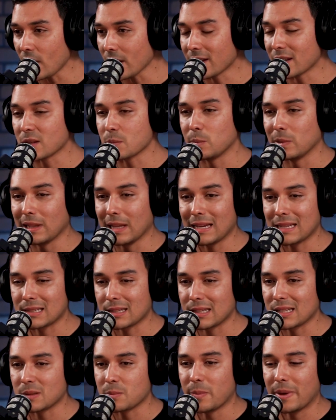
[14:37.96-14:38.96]
it is blessed,
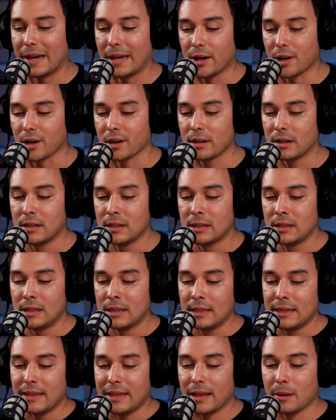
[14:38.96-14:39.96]
it is better.
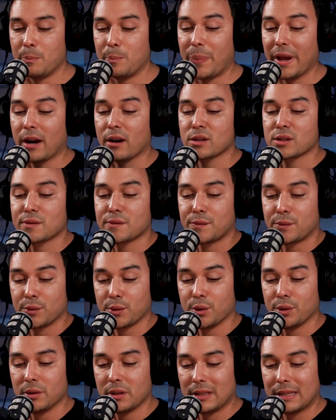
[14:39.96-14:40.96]
It bears
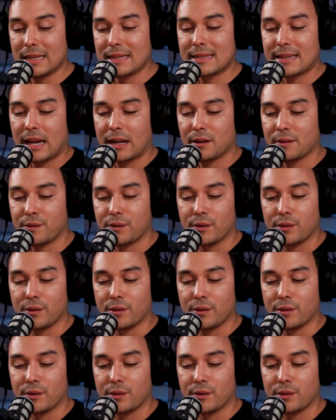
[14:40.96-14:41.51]
fruit, this kind of